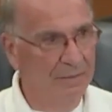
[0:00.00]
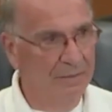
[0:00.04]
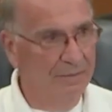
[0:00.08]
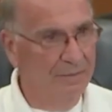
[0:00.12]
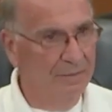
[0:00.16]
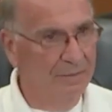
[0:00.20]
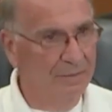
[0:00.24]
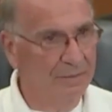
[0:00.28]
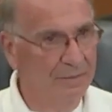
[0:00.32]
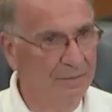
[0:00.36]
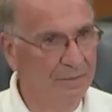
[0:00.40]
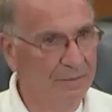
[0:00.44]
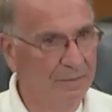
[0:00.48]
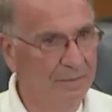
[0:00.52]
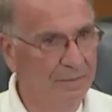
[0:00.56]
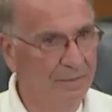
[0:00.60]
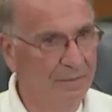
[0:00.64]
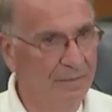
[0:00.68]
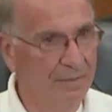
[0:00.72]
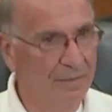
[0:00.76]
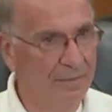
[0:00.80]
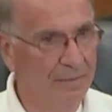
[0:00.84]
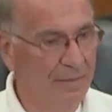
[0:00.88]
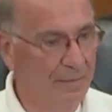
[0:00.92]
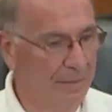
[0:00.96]

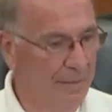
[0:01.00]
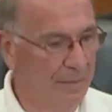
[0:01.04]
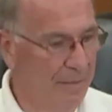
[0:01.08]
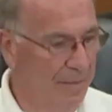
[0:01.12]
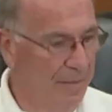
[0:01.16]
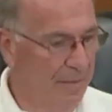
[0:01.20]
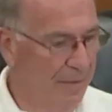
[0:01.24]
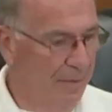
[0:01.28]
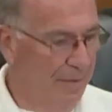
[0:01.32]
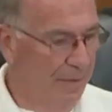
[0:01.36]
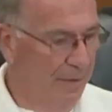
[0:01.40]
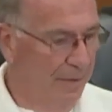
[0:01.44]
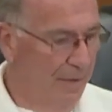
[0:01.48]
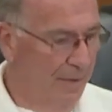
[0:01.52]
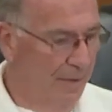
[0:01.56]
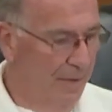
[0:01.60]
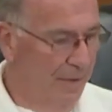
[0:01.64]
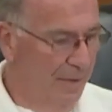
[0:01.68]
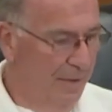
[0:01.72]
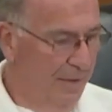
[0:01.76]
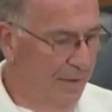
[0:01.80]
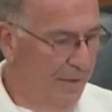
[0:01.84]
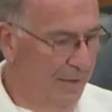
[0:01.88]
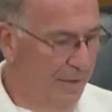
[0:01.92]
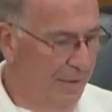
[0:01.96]
(no one is talking)